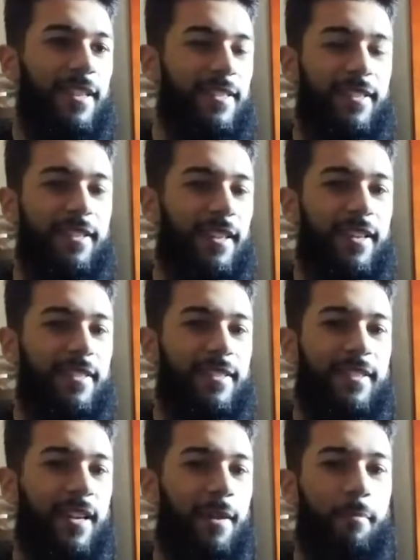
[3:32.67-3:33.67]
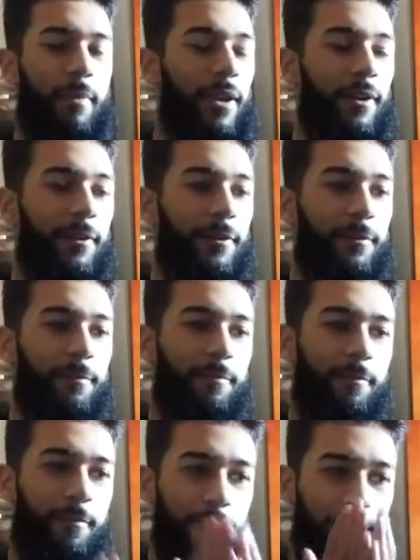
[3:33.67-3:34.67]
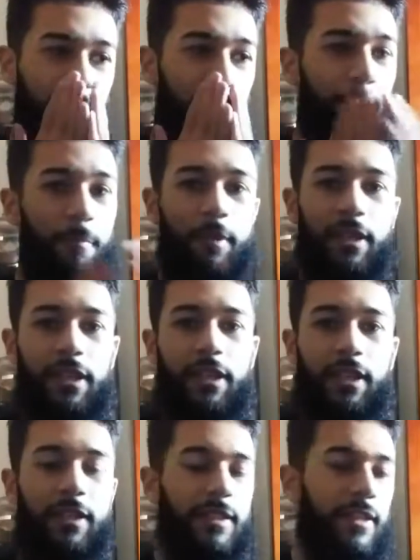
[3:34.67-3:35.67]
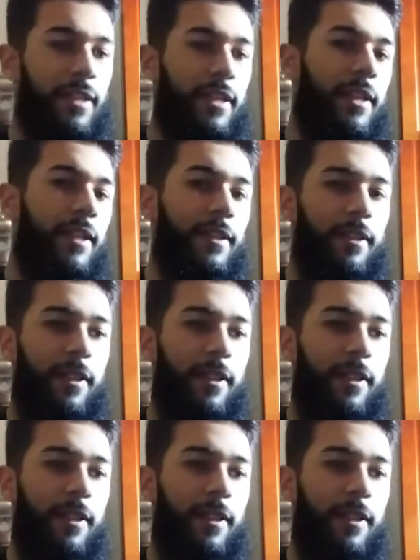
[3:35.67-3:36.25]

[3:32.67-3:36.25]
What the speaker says: it's a non-stop banger from beginning to the end.